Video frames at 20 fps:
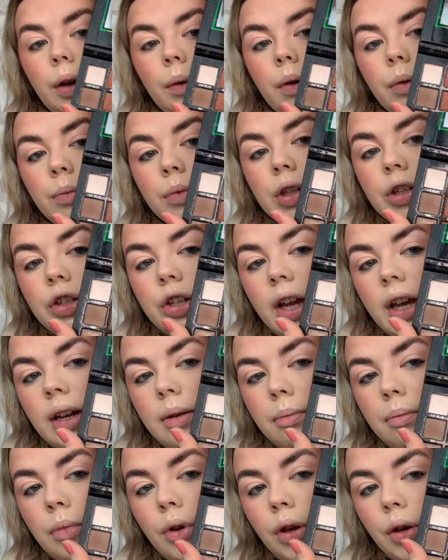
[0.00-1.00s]
go in with the
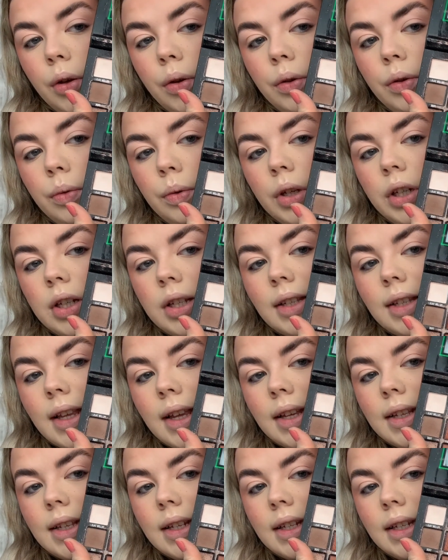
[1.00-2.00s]
shade Mood, which is
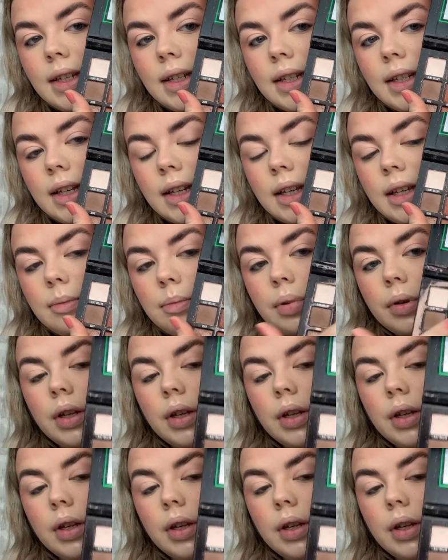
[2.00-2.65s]
this deep